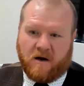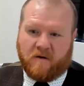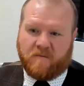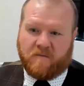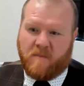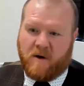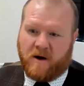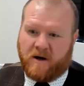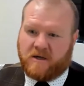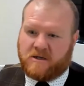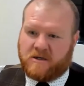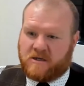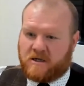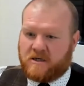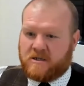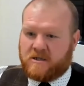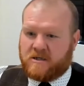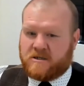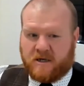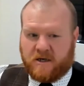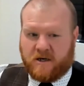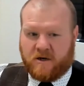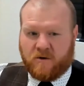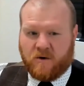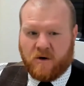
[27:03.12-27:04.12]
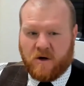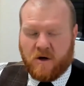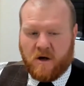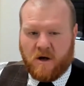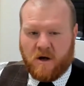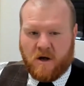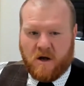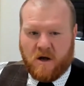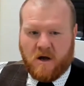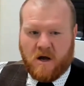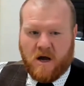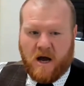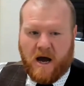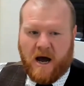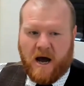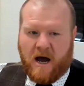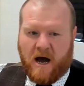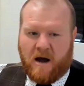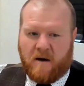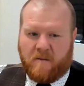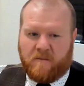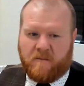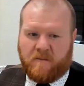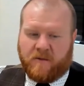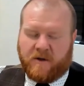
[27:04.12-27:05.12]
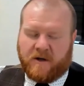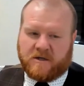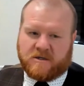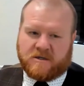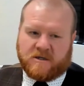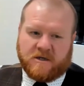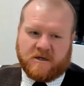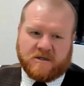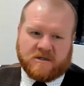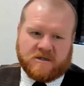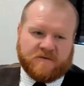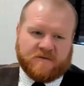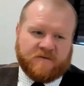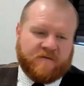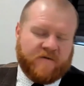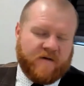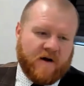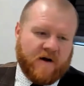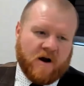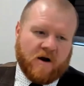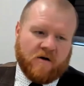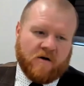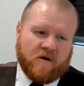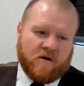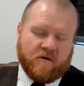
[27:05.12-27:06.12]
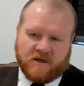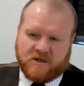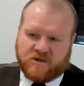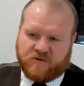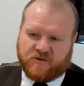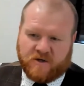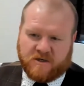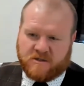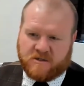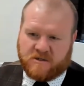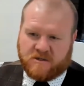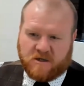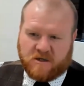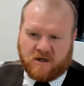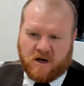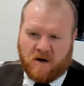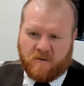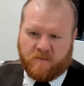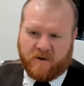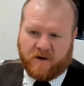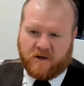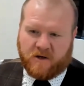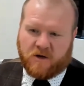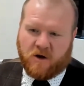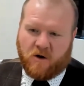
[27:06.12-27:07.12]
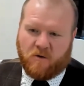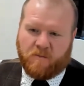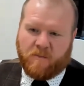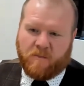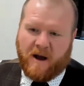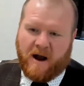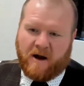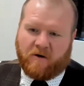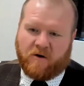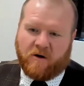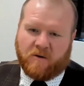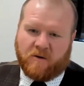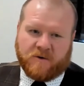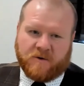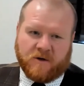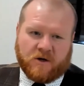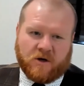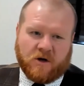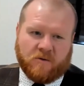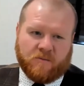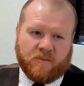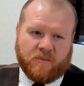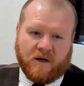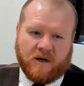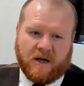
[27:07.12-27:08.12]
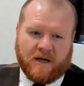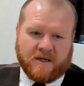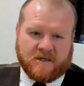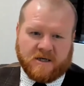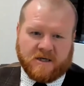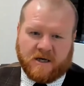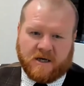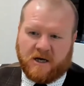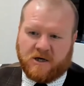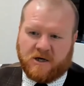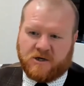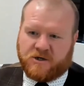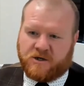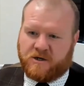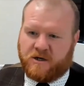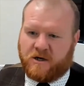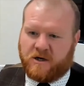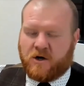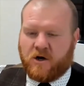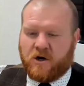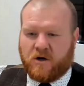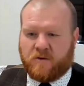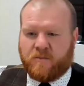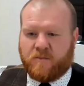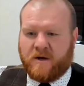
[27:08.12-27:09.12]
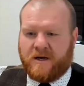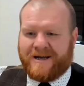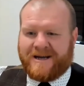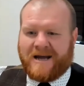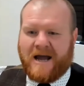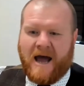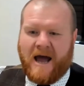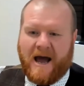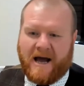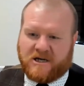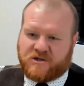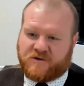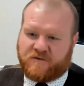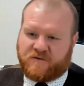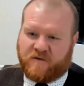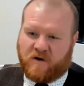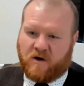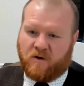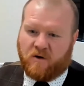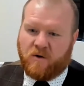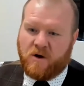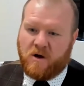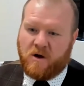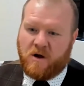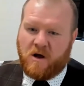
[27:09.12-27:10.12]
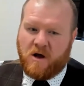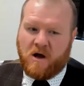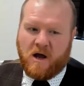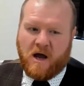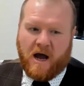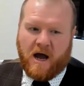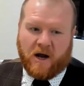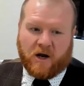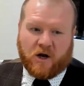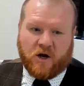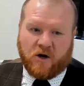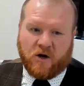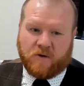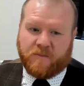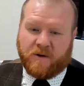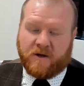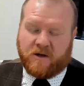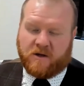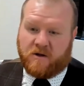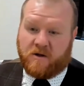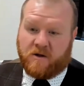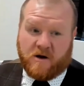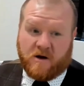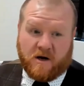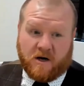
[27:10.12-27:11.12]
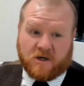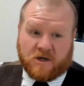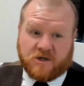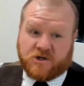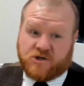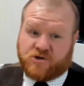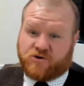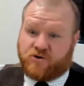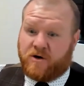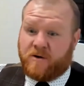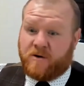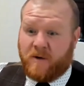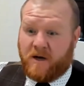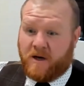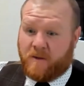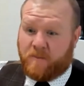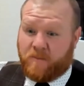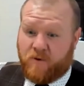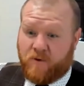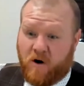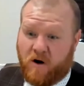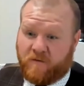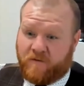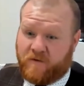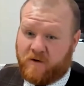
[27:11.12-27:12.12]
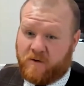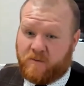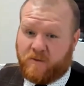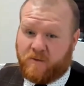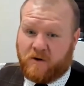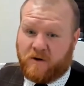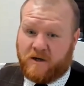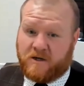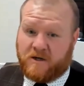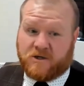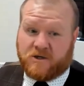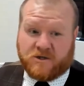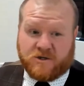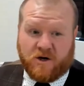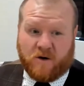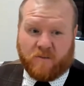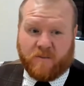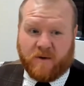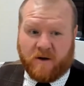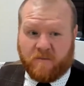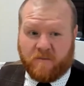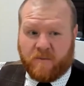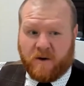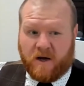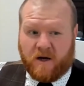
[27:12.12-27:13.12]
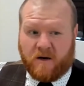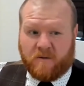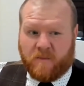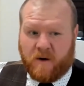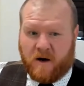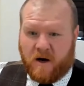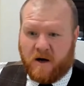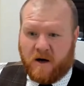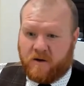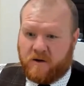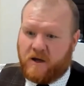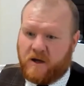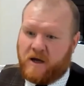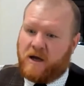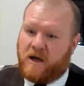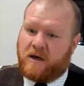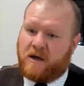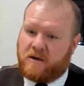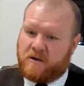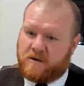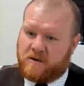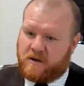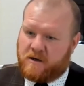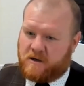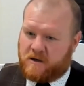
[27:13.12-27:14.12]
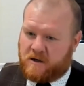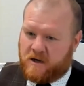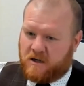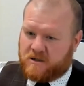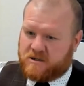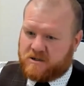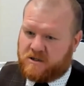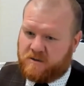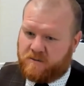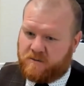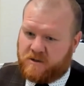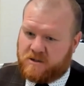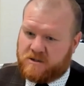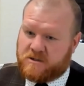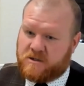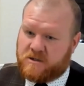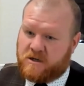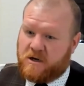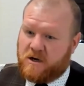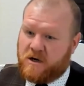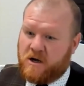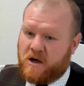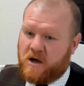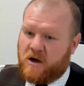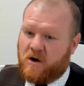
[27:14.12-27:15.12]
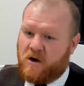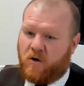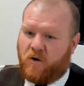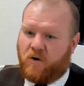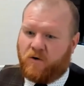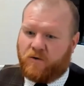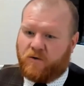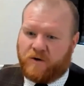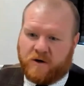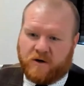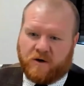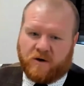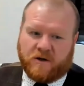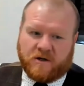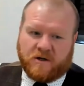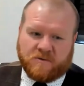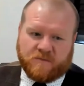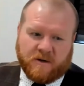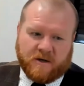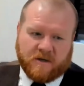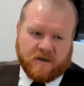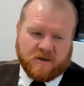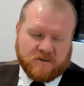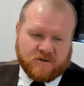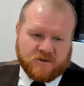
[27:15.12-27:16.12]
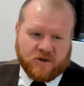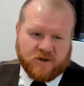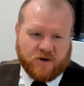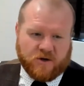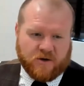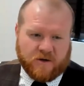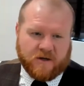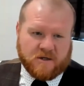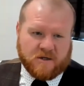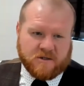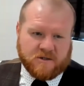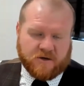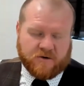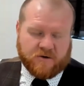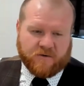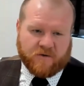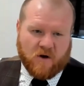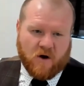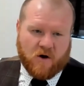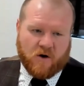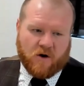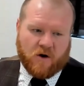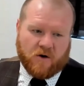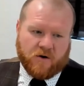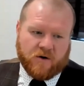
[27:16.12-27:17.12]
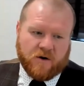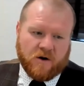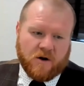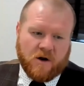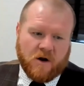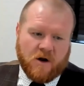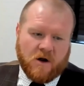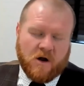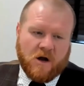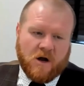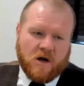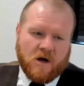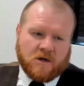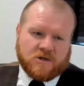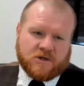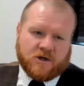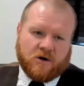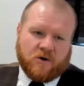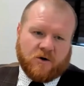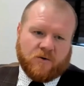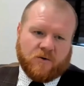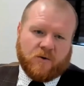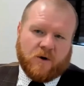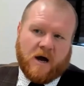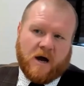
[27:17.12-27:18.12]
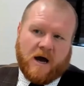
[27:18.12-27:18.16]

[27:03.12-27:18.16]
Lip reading: money to continue. There's various reasons the company go bankrupt. It could be litigation. It could be cash flow. It could be that they're extremely profitable. They're just not being paid by their customers, or there's been certain things that have gone on. So